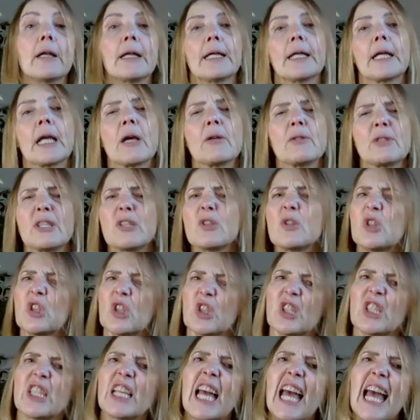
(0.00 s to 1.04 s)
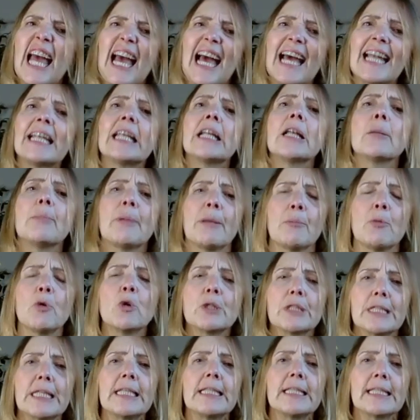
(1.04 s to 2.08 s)
And it goes into just a little bit more
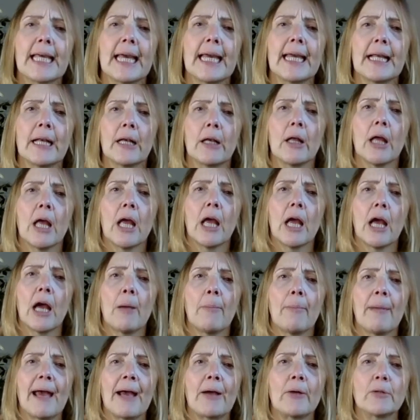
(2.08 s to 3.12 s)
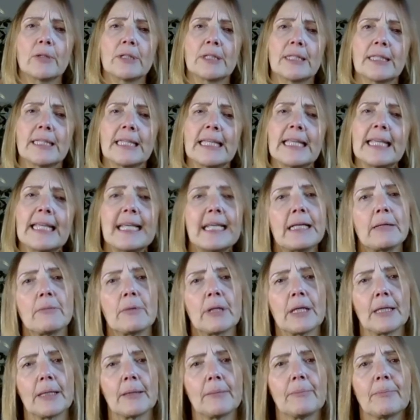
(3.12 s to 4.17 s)
detail about the
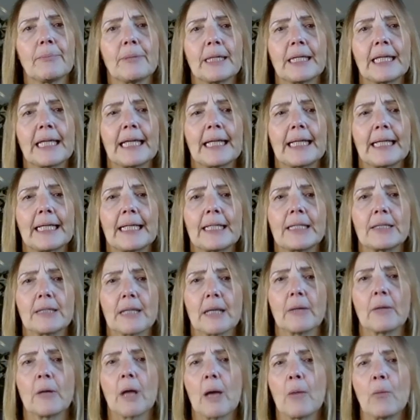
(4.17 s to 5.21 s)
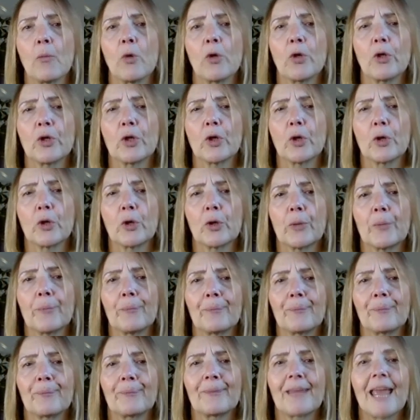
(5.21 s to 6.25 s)
killings and what had gone on.
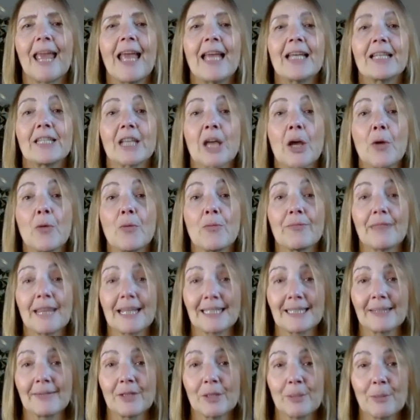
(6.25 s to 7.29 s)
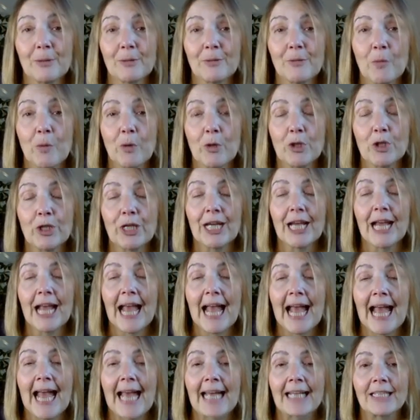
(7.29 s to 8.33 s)
So thanks ever so much for watching,
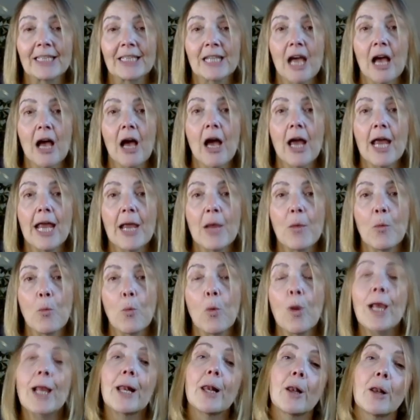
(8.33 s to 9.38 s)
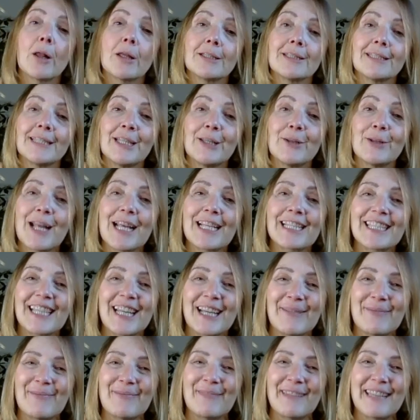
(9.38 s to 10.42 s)
and I will see you next
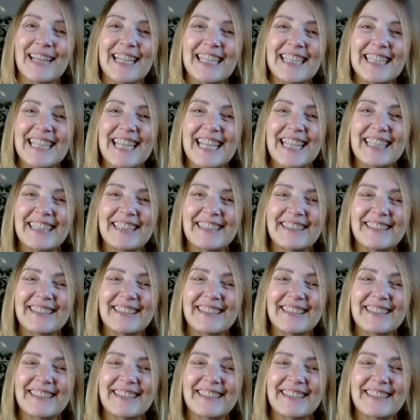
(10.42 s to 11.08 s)
time. Thanks then.